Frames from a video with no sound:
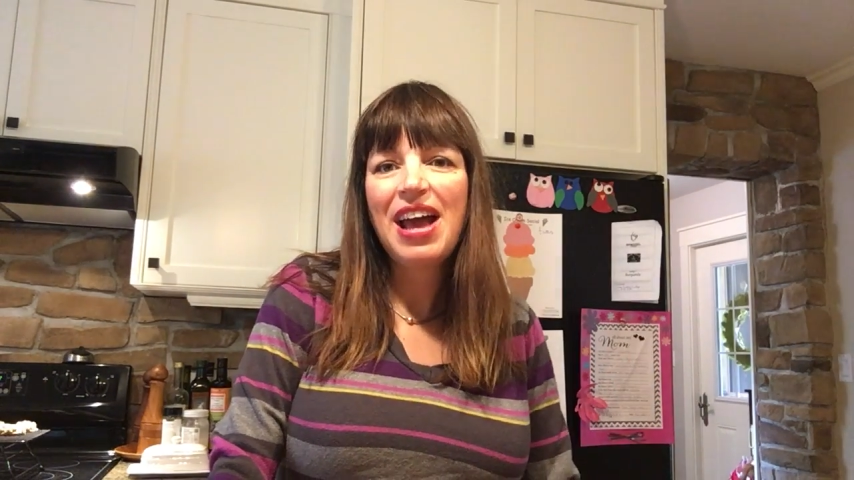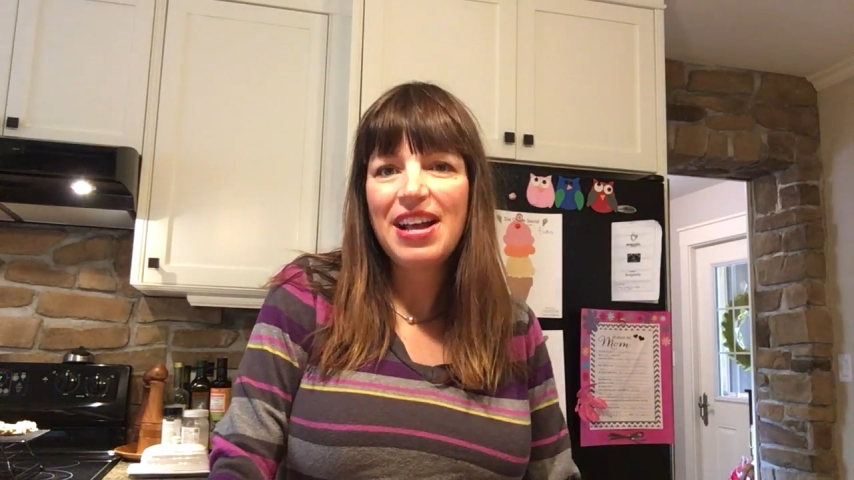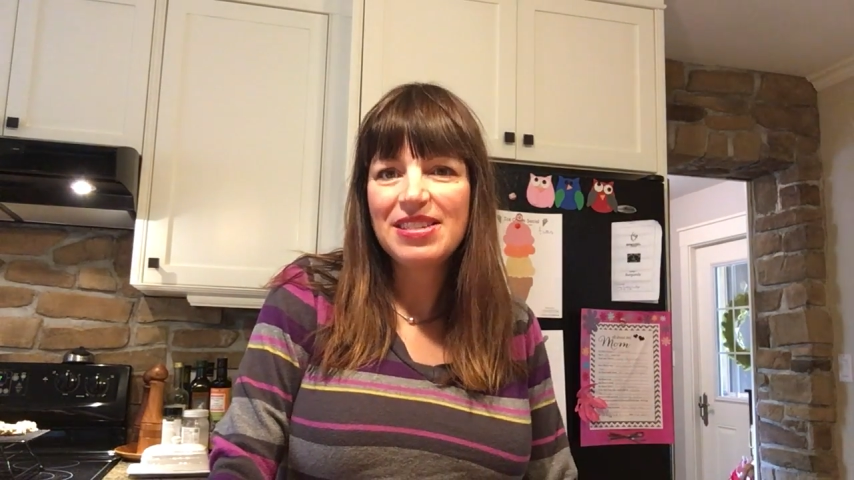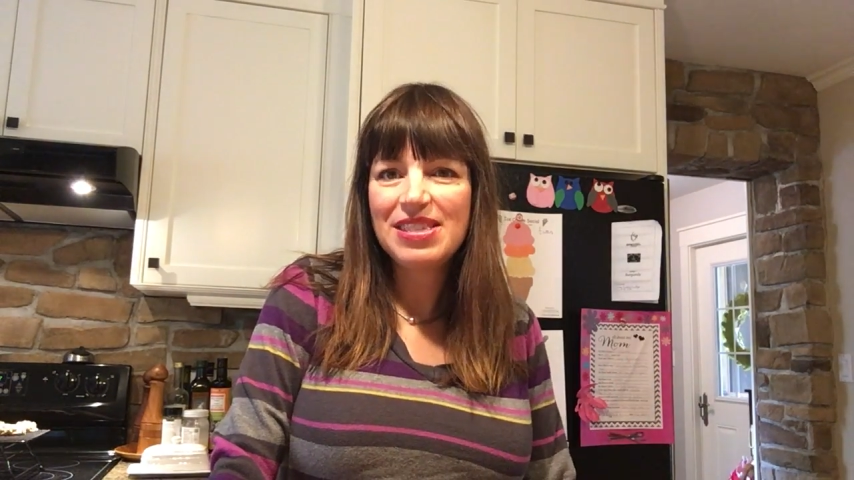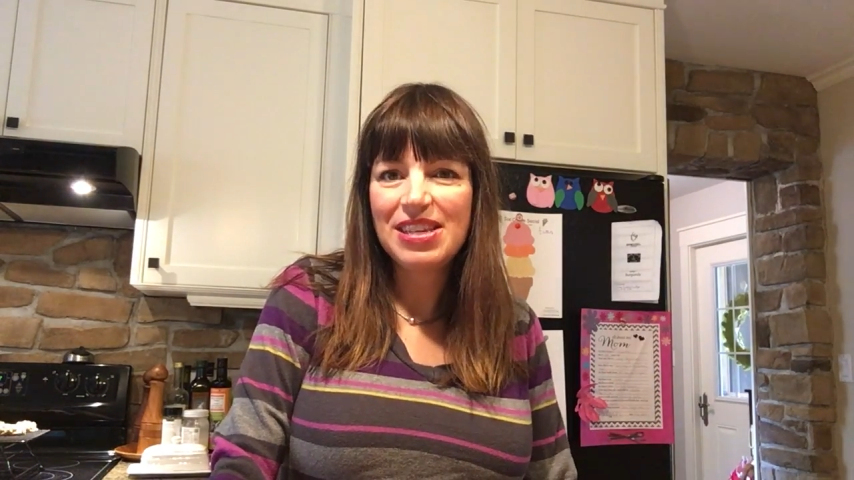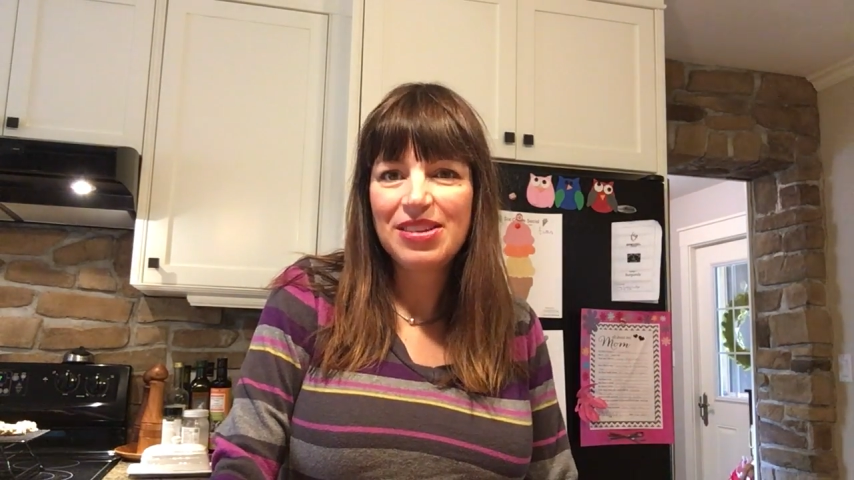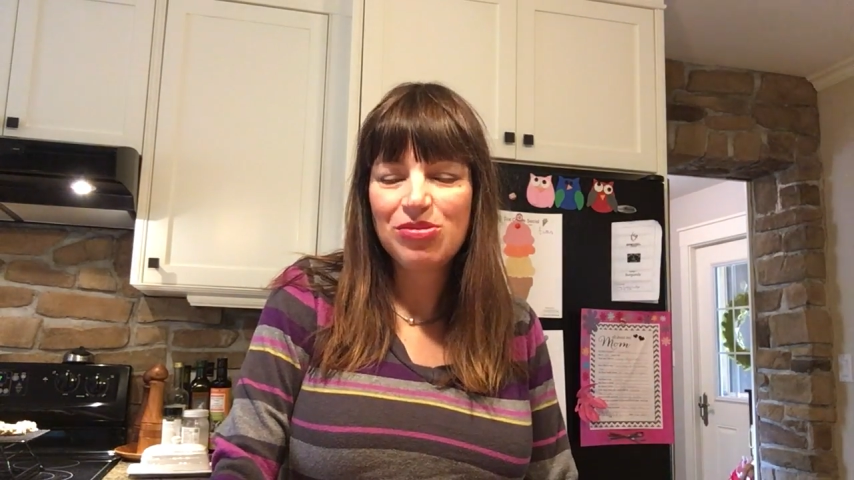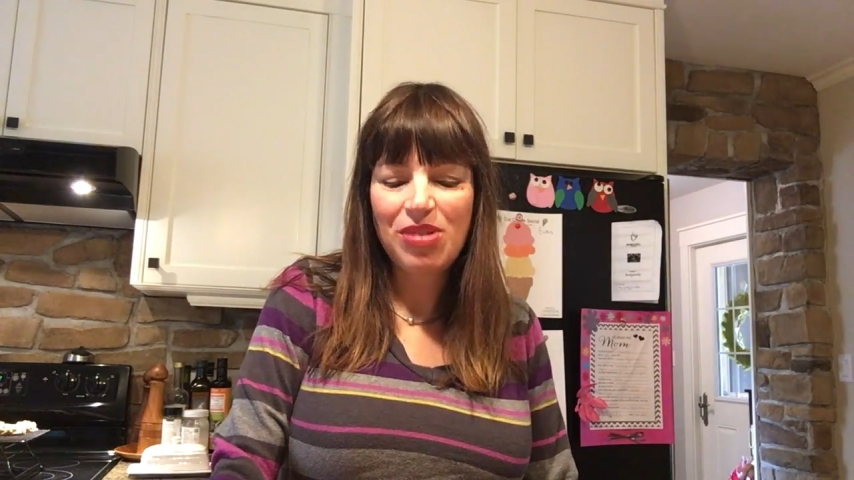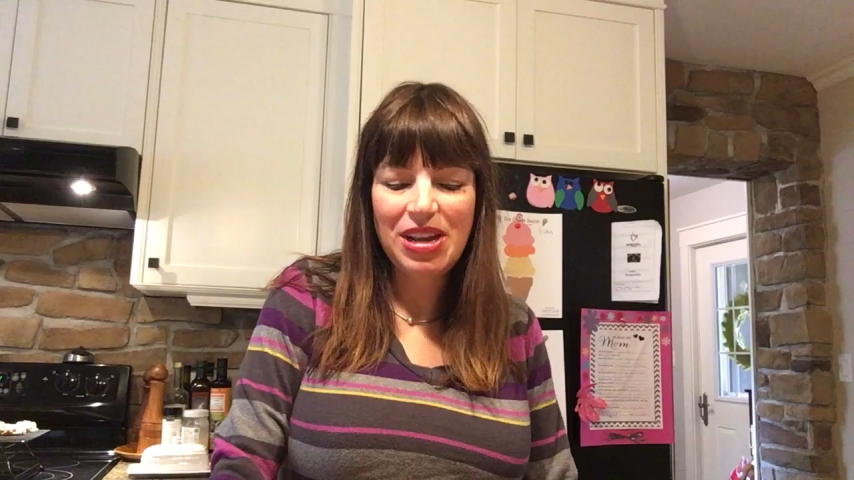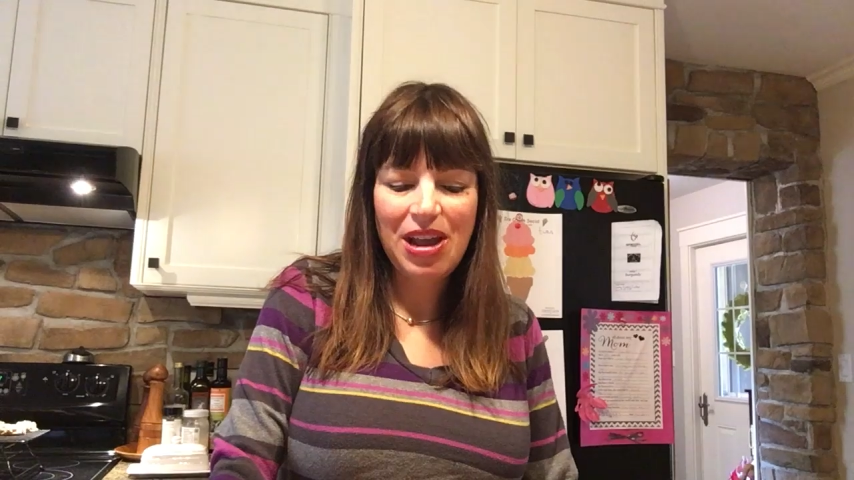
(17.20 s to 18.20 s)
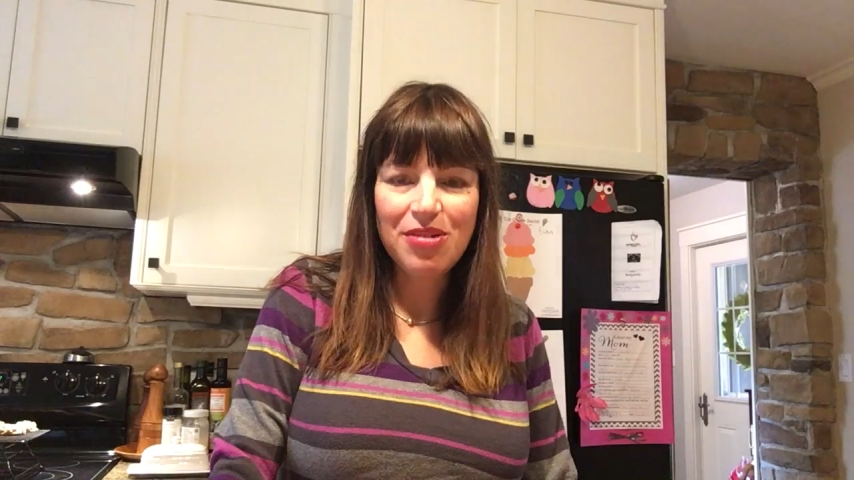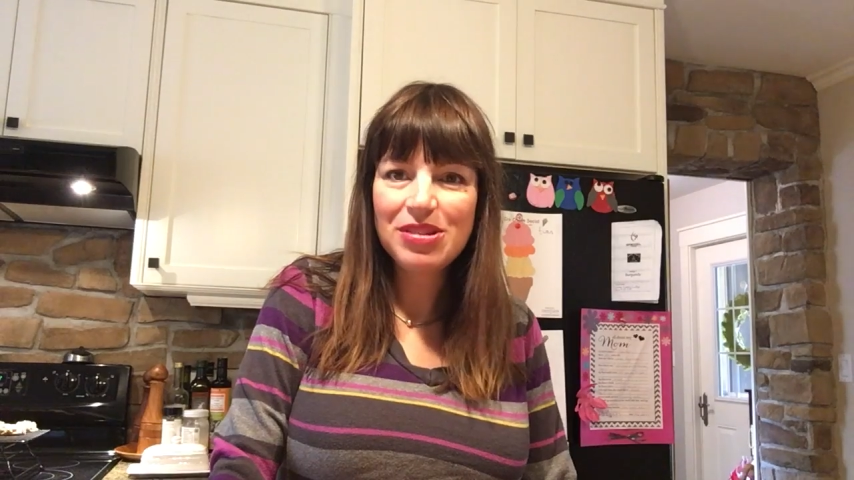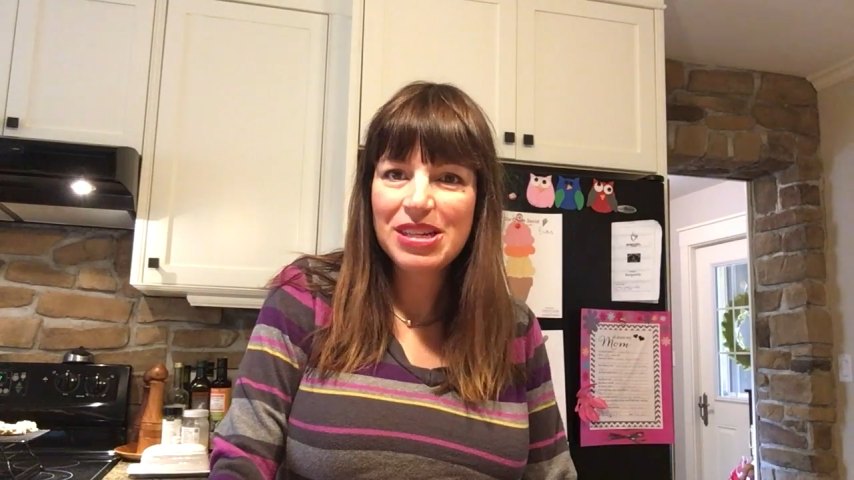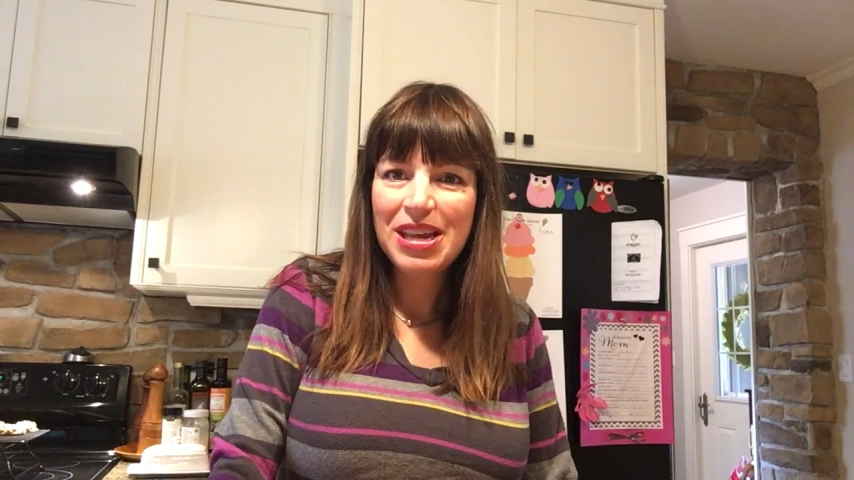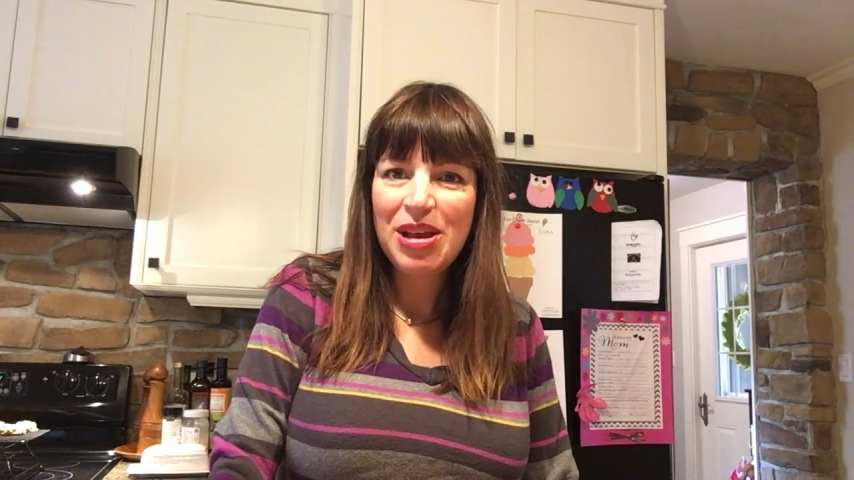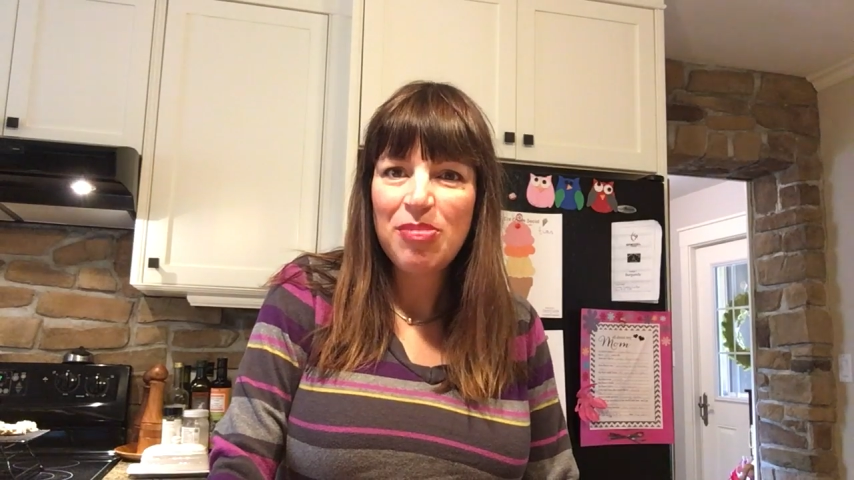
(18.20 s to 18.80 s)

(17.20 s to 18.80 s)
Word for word: as things run out.